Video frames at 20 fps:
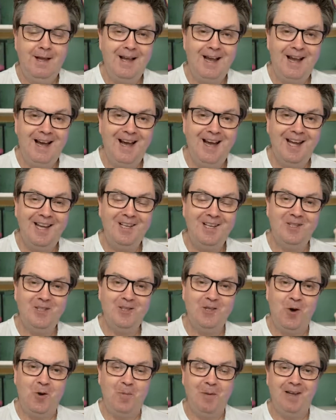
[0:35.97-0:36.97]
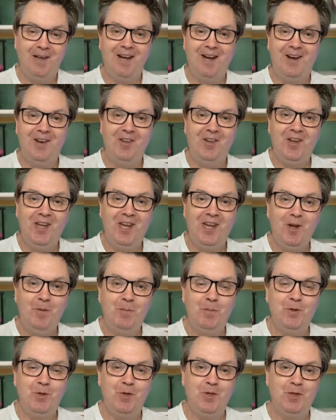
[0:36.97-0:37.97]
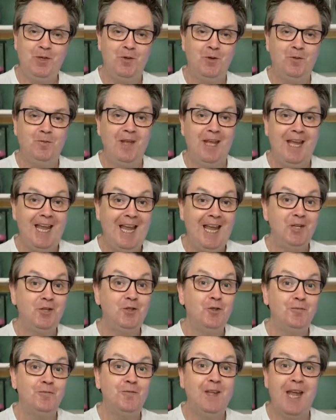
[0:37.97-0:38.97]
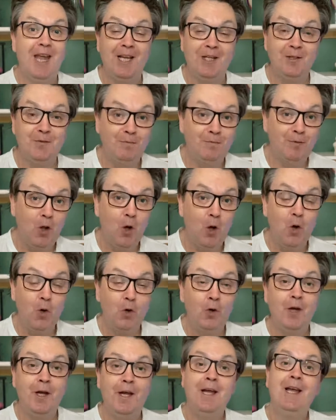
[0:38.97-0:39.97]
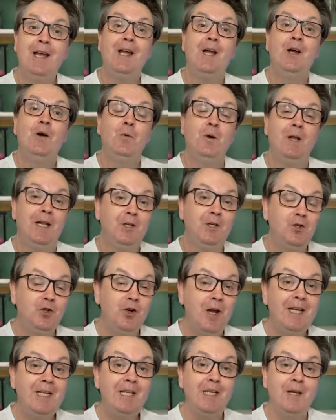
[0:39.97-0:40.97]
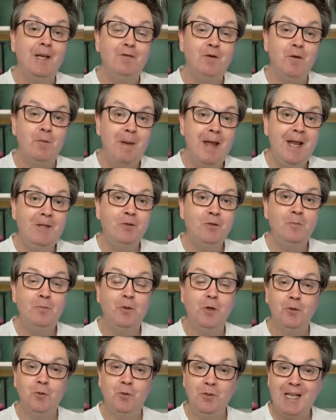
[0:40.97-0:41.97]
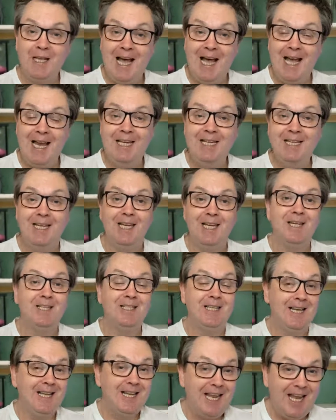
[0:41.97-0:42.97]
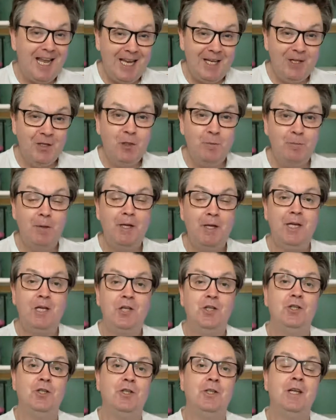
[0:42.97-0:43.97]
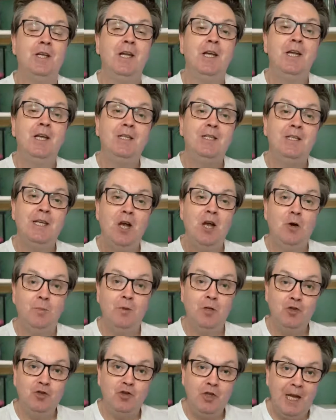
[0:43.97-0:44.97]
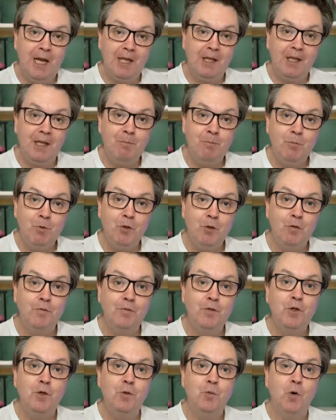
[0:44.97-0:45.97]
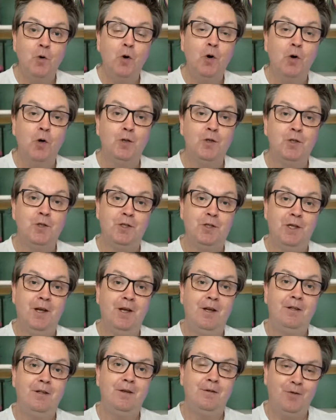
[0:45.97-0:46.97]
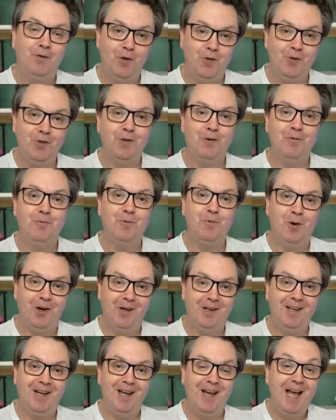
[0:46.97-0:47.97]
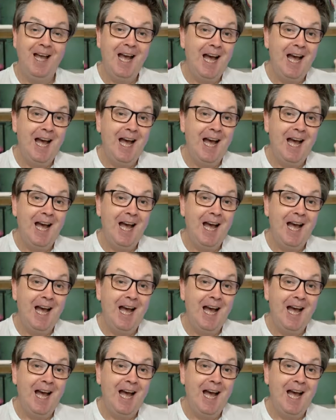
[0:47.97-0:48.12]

Hi, it's Scott MacArthur here, producer of the Edge of Next vlog, where I try to give you mental models, ideas and inspiration to help you gently move towards the future of work.